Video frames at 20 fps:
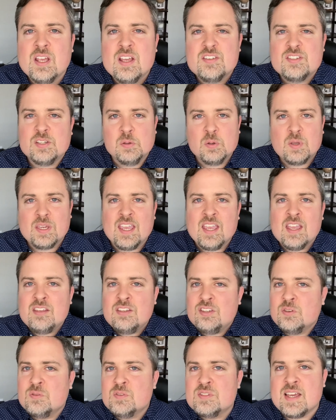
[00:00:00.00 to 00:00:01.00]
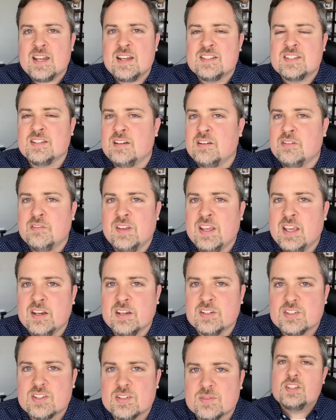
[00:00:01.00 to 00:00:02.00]
So you can't use that as an
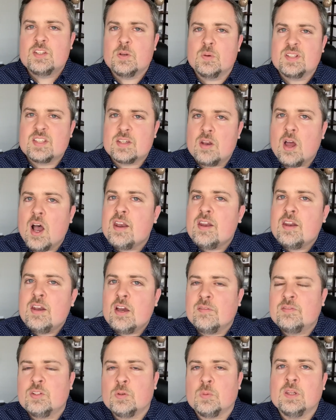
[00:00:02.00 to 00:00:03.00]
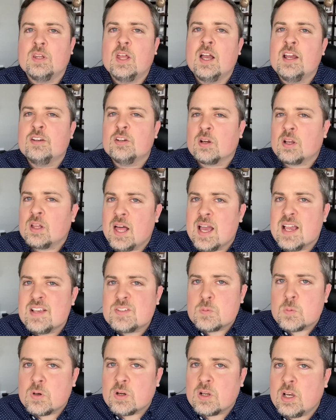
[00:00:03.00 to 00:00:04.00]
advantage. So it's not enough to rely on your
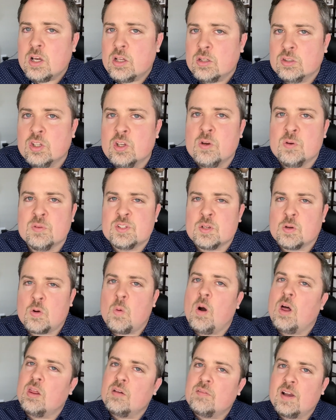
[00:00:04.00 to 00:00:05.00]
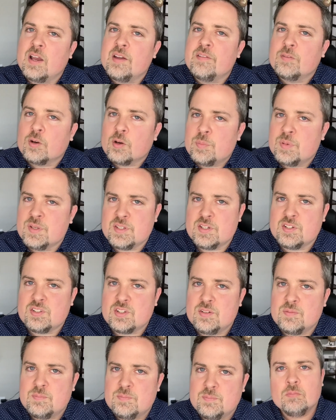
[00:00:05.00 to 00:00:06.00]
classwork alone to qualify for a
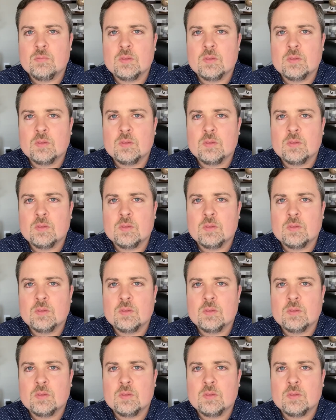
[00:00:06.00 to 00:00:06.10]
position.